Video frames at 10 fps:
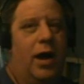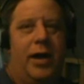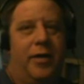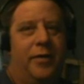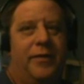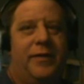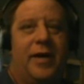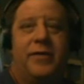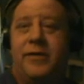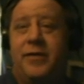I know, it
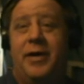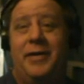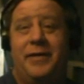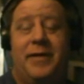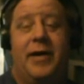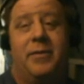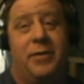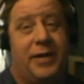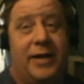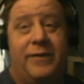sounds strange as heck,
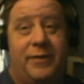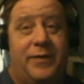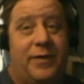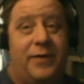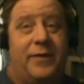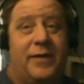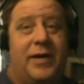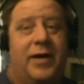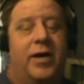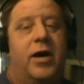but that's what you use
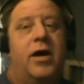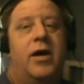in here.